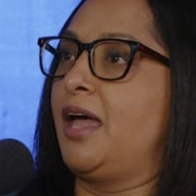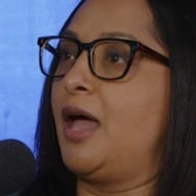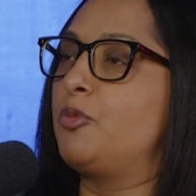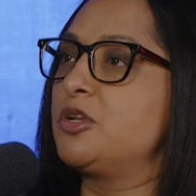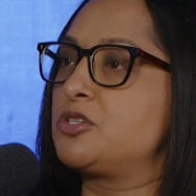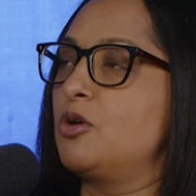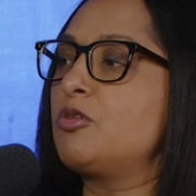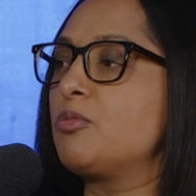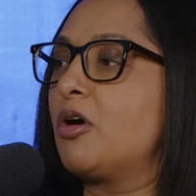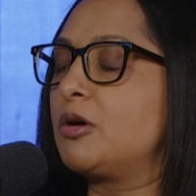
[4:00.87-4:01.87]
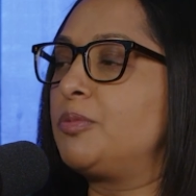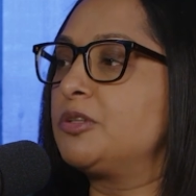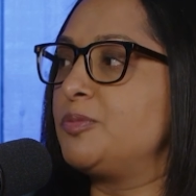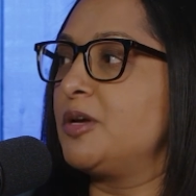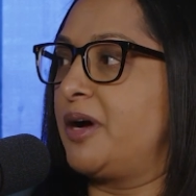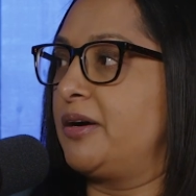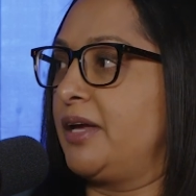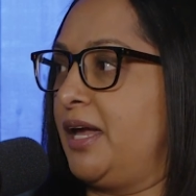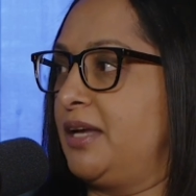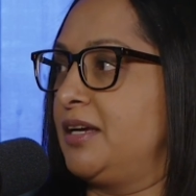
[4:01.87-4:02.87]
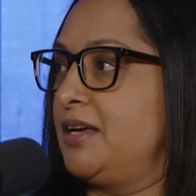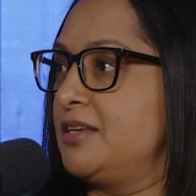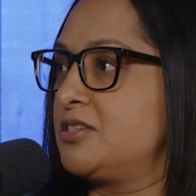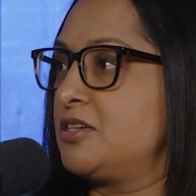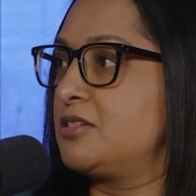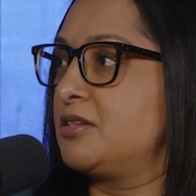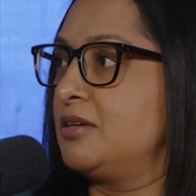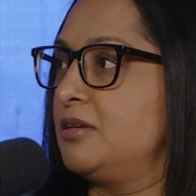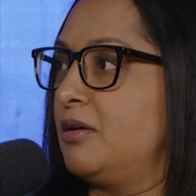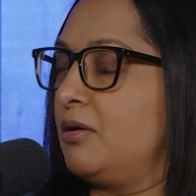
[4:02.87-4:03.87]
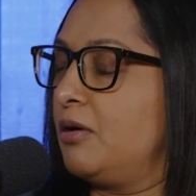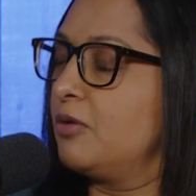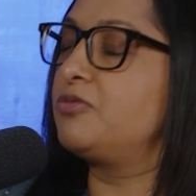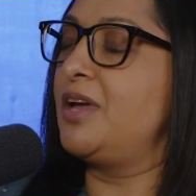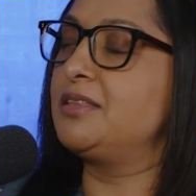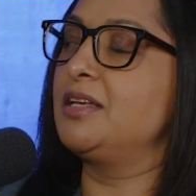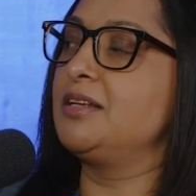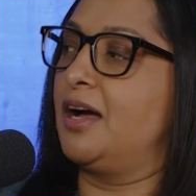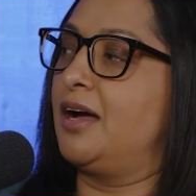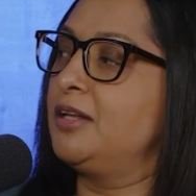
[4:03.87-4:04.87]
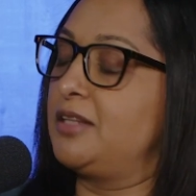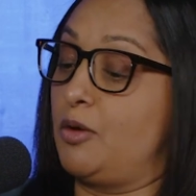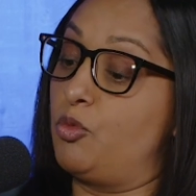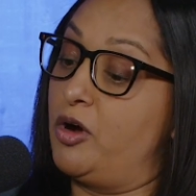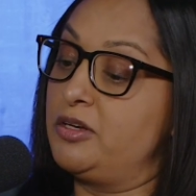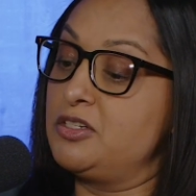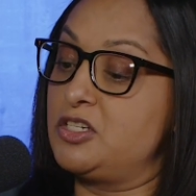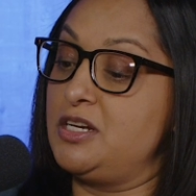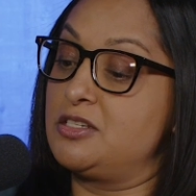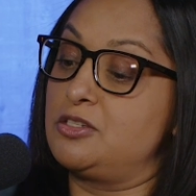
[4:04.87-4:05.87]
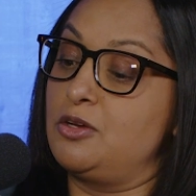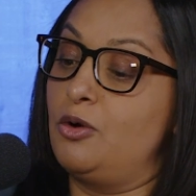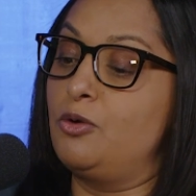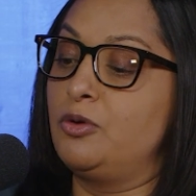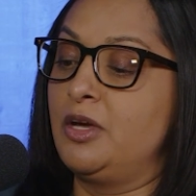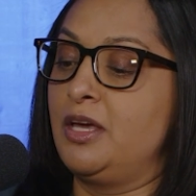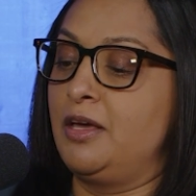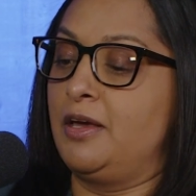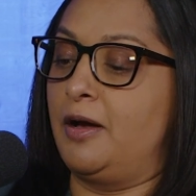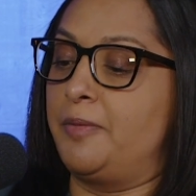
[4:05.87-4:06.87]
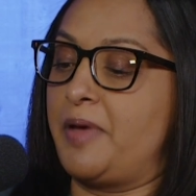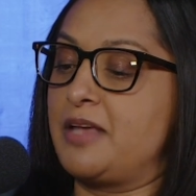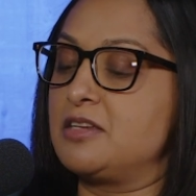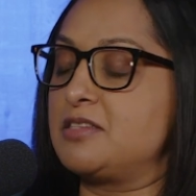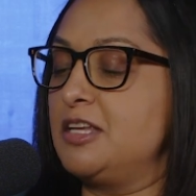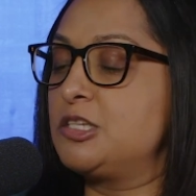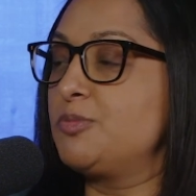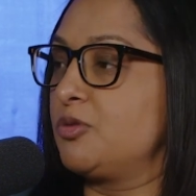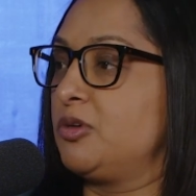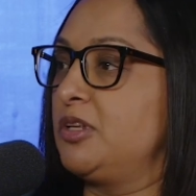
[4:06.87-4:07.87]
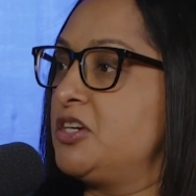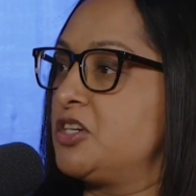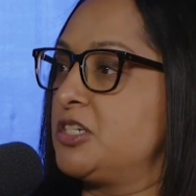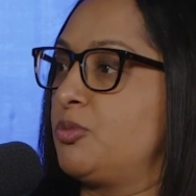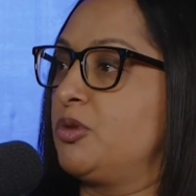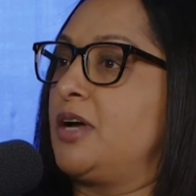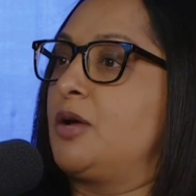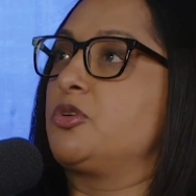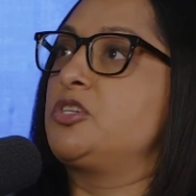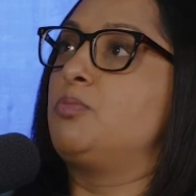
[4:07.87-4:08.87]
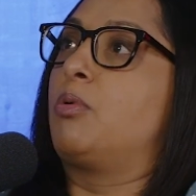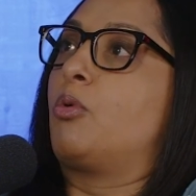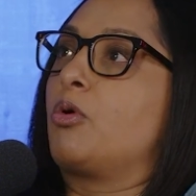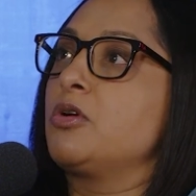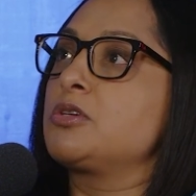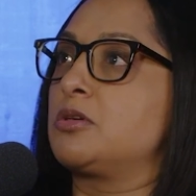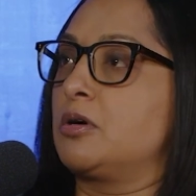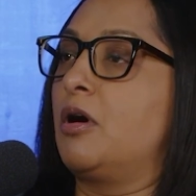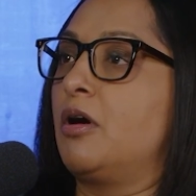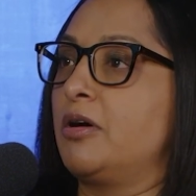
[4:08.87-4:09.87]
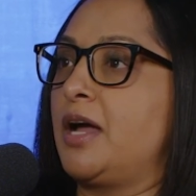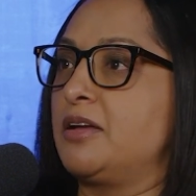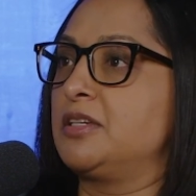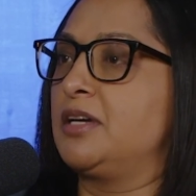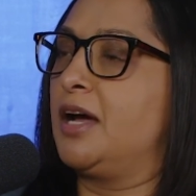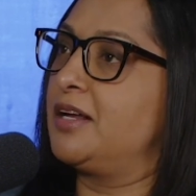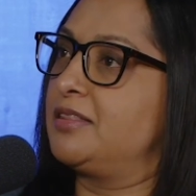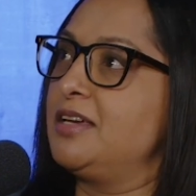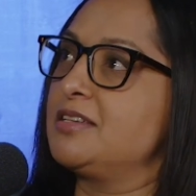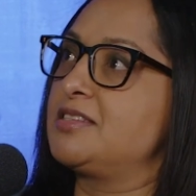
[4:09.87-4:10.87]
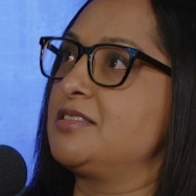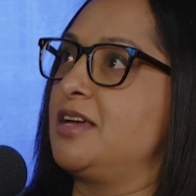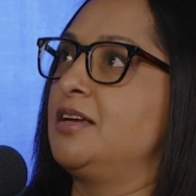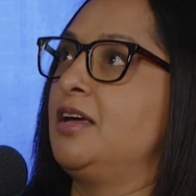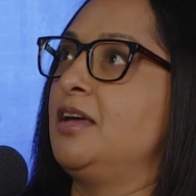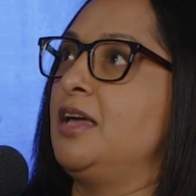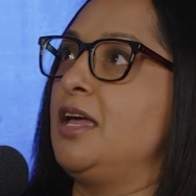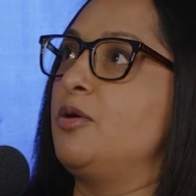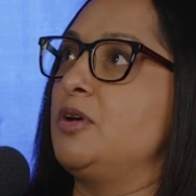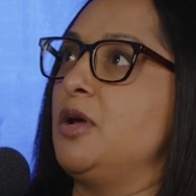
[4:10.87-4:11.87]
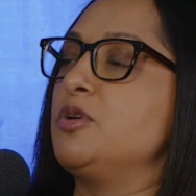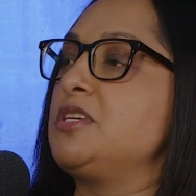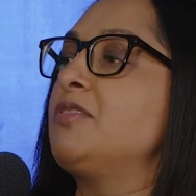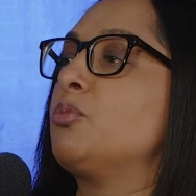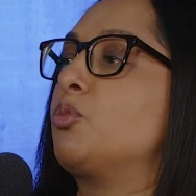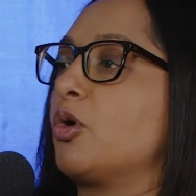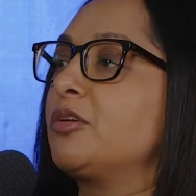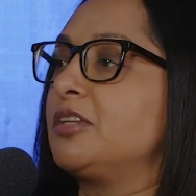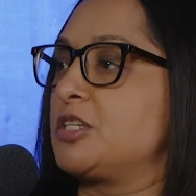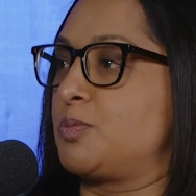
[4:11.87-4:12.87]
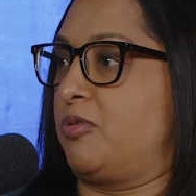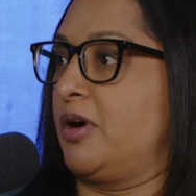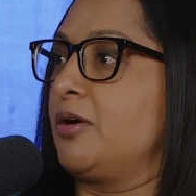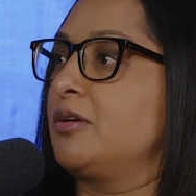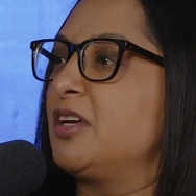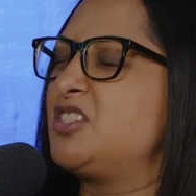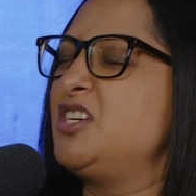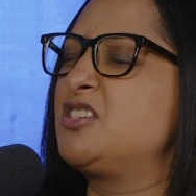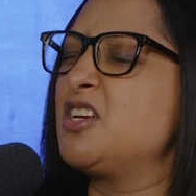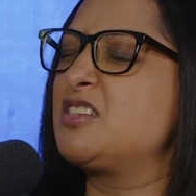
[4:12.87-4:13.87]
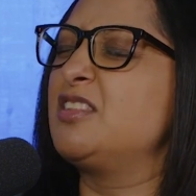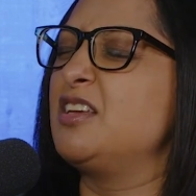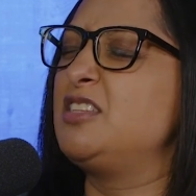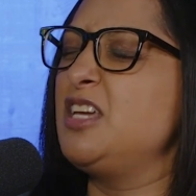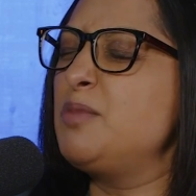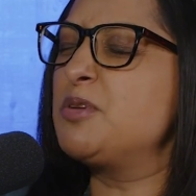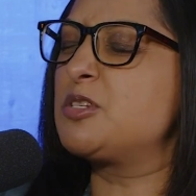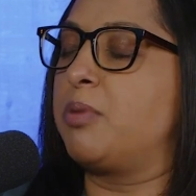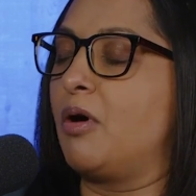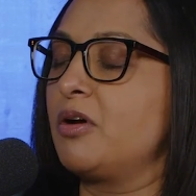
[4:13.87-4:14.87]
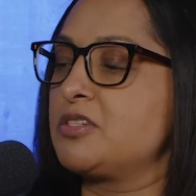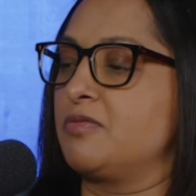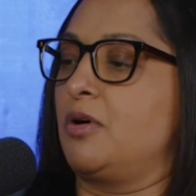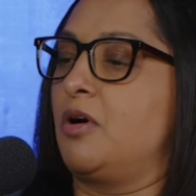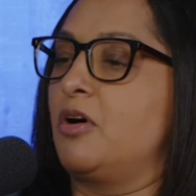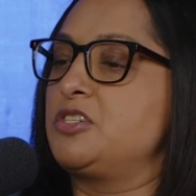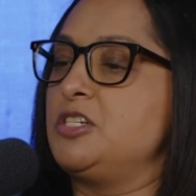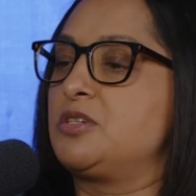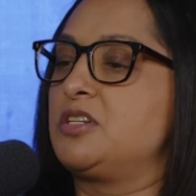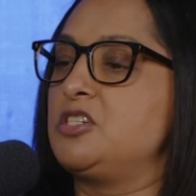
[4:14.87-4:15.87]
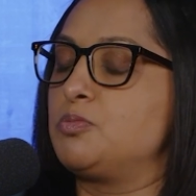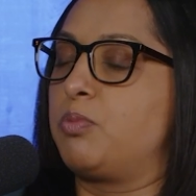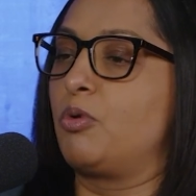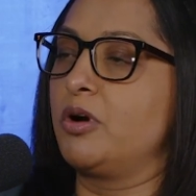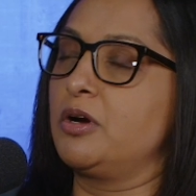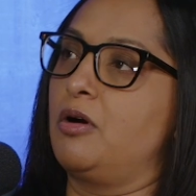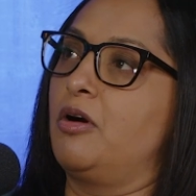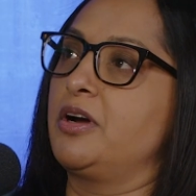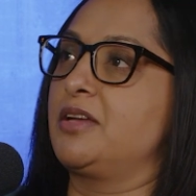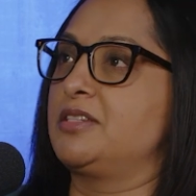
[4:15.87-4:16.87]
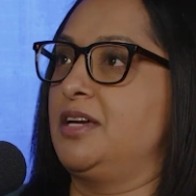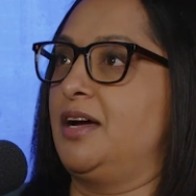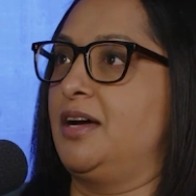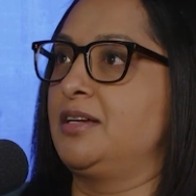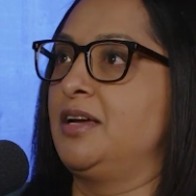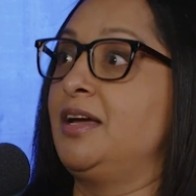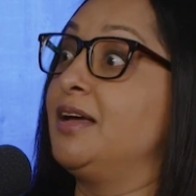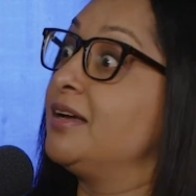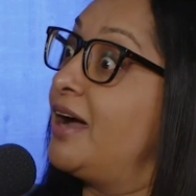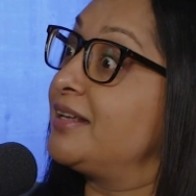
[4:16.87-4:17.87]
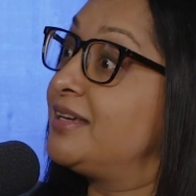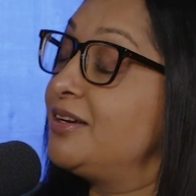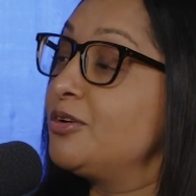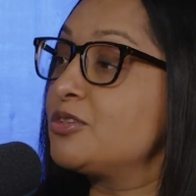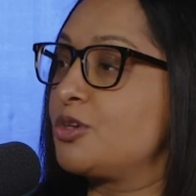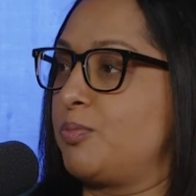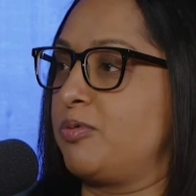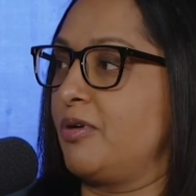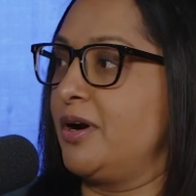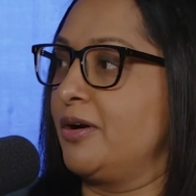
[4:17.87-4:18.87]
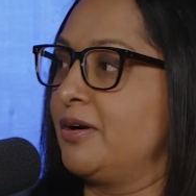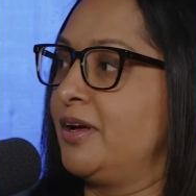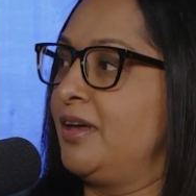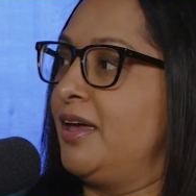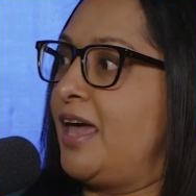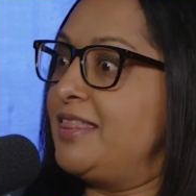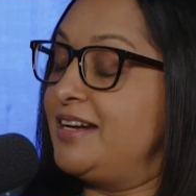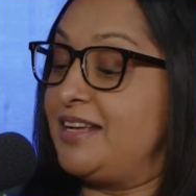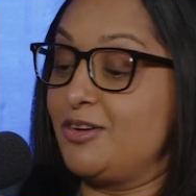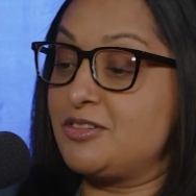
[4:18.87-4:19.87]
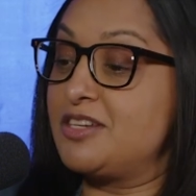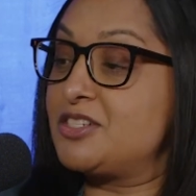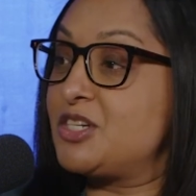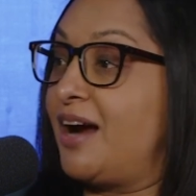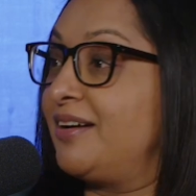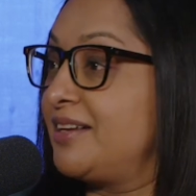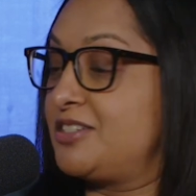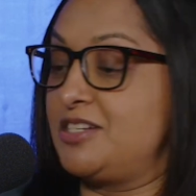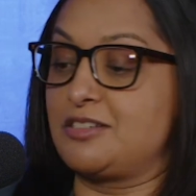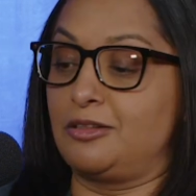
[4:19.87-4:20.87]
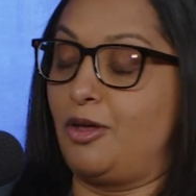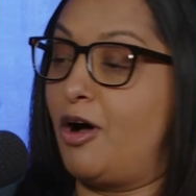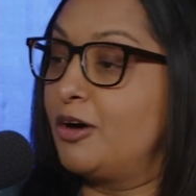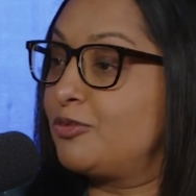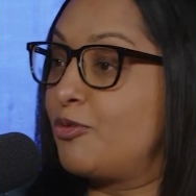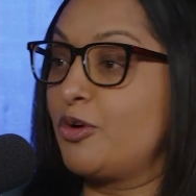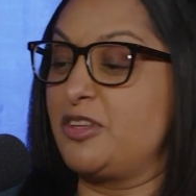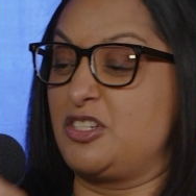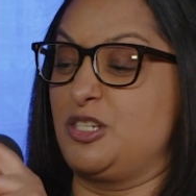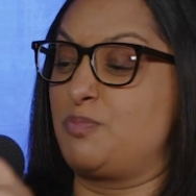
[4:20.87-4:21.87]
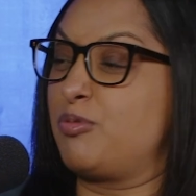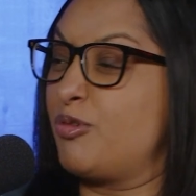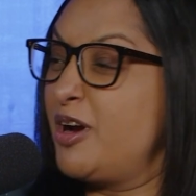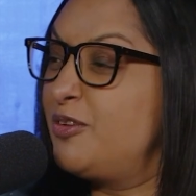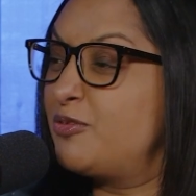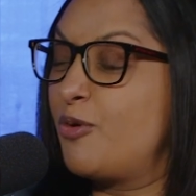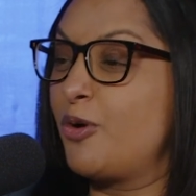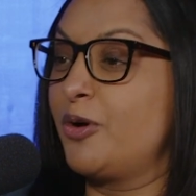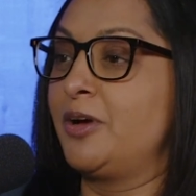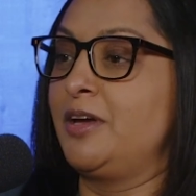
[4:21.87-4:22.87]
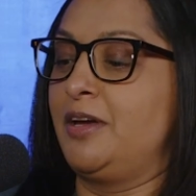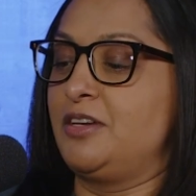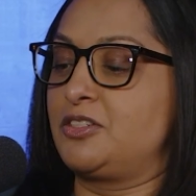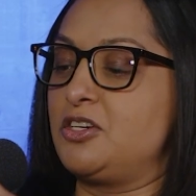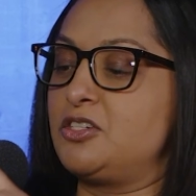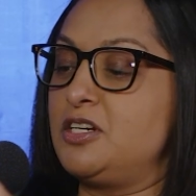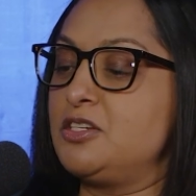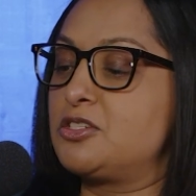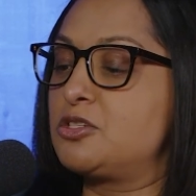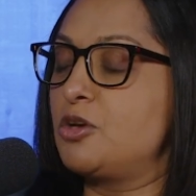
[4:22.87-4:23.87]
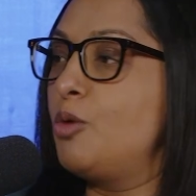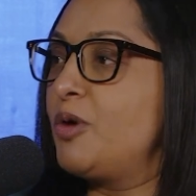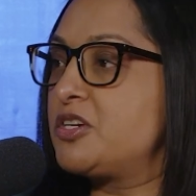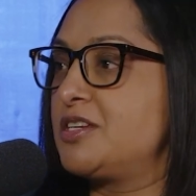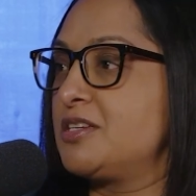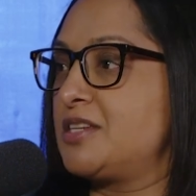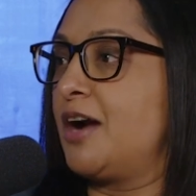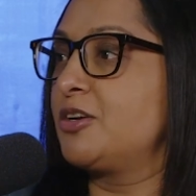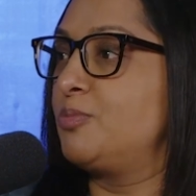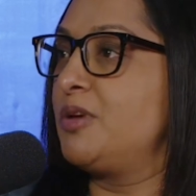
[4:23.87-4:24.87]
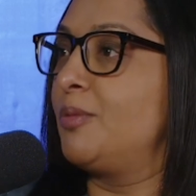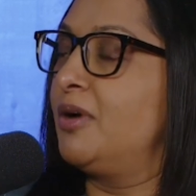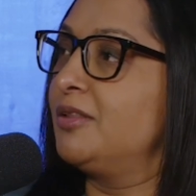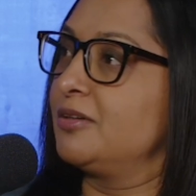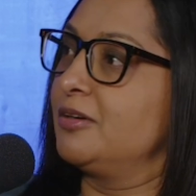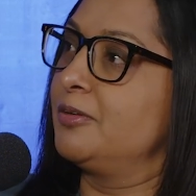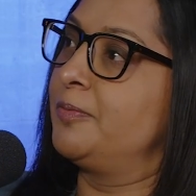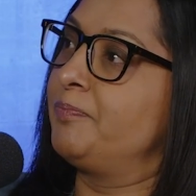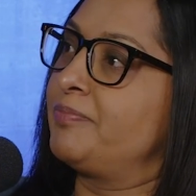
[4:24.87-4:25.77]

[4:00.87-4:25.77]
And what's so remarkable to me about Hannah is just her faith in God, that one, she's so has this intimate relationship with God where she pours her heart out to God. I think it says that it was even wordless prayer. Like, she's just in the deepest parts of her heart. She's pouring her heart out to God. God hears her prayer. And then here's this child that she's longed for, that she's prayed for. She's so much desired to be a mother.